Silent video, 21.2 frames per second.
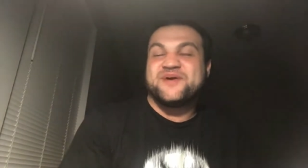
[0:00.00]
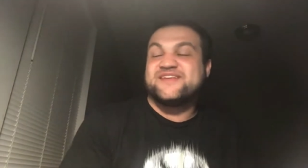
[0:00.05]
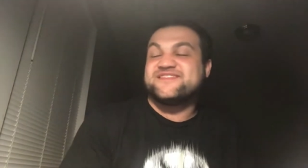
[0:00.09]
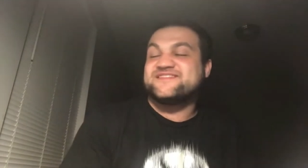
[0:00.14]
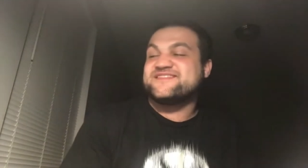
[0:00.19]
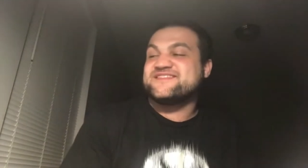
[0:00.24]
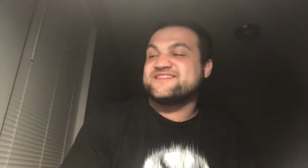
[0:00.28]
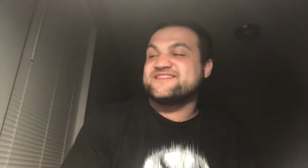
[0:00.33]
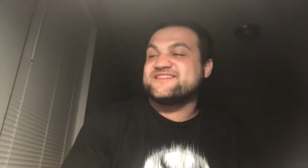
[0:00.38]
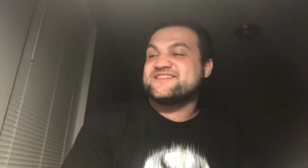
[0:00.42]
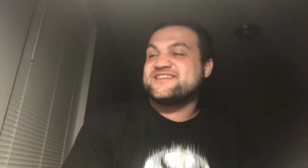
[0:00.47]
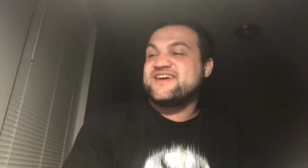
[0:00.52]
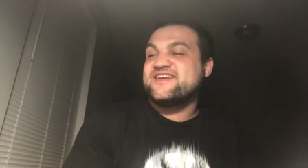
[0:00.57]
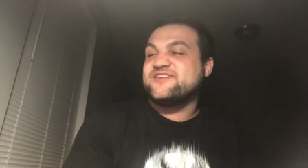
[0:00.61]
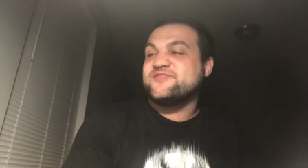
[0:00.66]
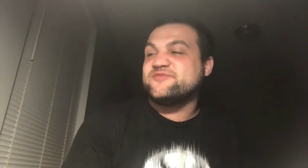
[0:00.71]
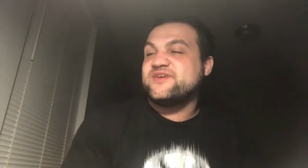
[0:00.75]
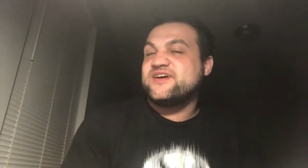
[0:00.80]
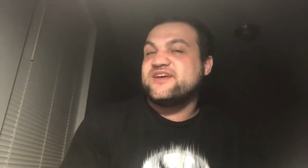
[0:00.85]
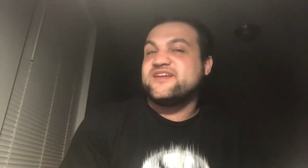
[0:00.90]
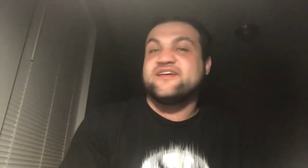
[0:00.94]
paint
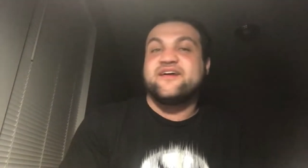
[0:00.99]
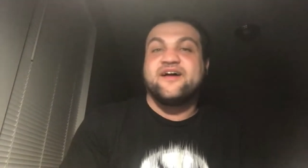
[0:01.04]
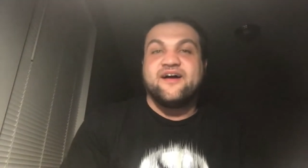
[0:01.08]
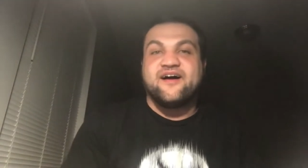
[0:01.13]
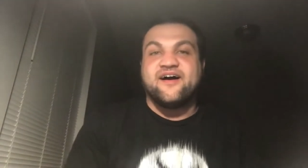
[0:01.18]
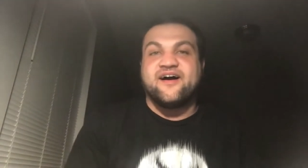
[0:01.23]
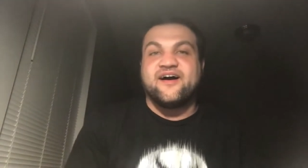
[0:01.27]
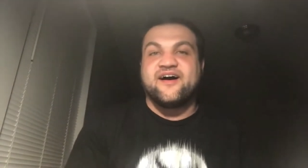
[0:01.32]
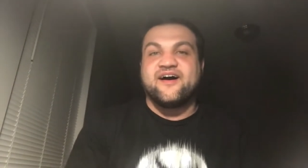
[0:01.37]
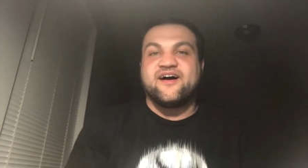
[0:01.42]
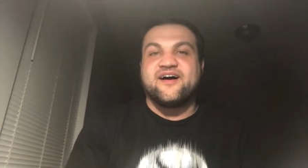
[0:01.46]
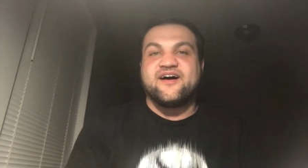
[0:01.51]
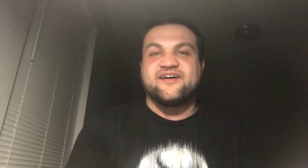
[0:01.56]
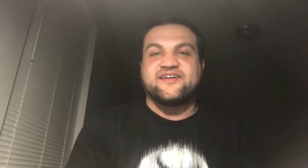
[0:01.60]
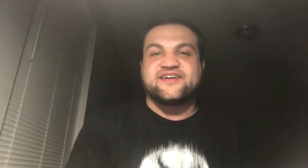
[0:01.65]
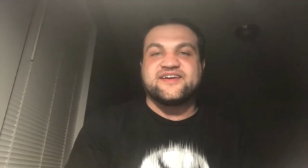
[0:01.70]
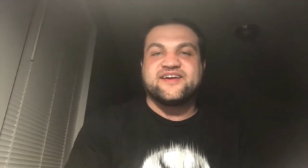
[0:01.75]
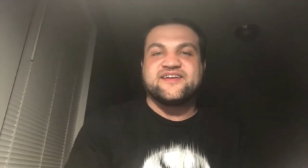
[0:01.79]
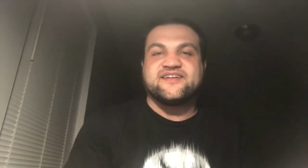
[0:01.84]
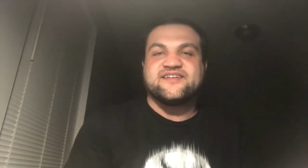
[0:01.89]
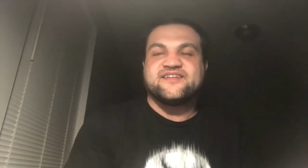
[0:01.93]
Cincinnati red, uh,
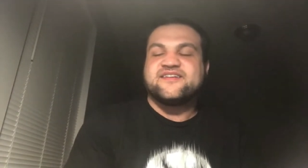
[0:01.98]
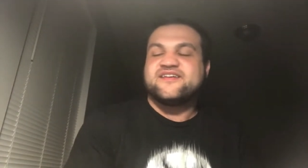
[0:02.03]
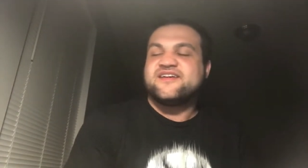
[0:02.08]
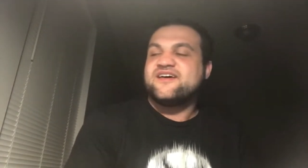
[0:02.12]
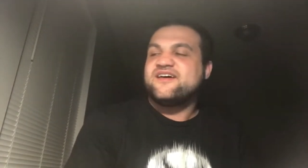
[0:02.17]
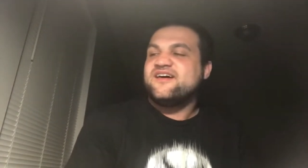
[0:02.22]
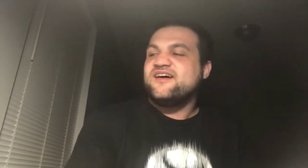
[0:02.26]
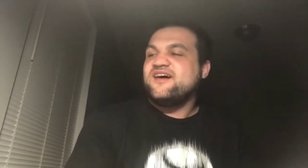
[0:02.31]
get it.